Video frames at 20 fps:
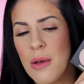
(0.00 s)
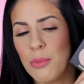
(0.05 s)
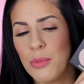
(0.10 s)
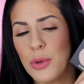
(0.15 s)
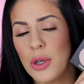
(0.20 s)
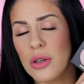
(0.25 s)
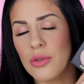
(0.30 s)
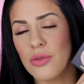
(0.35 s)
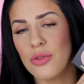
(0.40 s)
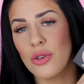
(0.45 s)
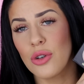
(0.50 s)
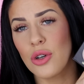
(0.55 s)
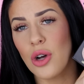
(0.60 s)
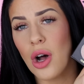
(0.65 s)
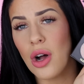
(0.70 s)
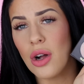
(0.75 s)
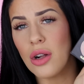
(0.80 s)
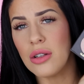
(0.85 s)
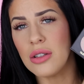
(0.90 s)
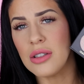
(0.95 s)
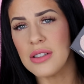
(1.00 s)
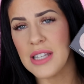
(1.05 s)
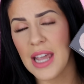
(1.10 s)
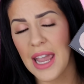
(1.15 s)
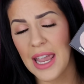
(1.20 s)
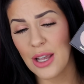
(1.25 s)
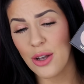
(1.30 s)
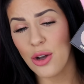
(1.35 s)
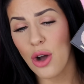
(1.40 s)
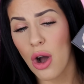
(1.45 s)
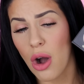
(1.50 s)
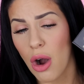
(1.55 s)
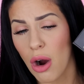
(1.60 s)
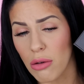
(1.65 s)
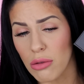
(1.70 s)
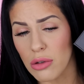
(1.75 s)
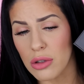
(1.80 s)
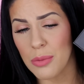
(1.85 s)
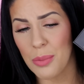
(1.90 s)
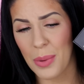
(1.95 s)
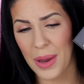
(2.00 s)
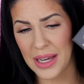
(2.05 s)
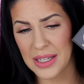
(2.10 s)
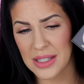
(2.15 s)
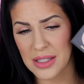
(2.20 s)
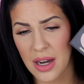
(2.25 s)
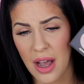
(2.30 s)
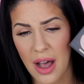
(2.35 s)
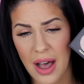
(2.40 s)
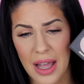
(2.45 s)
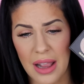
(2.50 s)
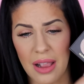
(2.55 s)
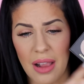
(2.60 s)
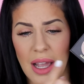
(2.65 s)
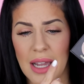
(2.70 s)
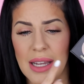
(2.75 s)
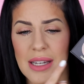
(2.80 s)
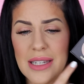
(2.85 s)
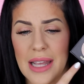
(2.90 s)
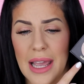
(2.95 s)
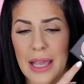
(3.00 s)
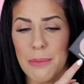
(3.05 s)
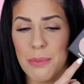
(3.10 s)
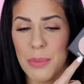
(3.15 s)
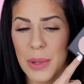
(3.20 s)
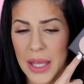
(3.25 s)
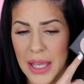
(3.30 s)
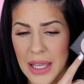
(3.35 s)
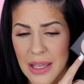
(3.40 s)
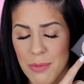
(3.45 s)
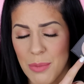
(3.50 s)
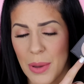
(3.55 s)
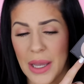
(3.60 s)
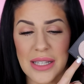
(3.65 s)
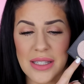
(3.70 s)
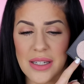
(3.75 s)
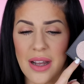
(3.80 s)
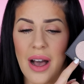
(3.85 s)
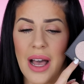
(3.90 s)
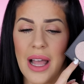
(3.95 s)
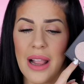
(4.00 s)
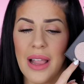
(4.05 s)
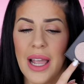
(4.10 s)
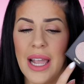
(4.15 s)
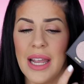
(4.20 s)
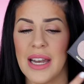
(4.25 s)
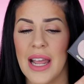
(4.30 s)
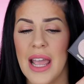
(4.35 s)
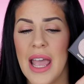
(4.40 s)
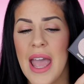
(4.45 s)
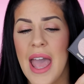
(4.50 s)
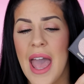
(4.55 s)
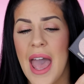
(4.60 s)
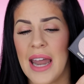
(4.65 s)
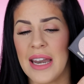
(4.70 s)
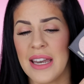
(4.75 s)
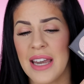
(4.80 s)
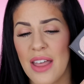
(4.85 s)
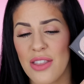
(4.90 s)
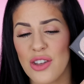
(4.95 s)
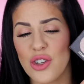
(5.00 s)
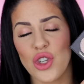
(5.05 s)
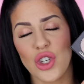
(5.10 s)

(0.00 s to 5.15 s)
beautiful gold, a coral based highlight, a pink based highlight, another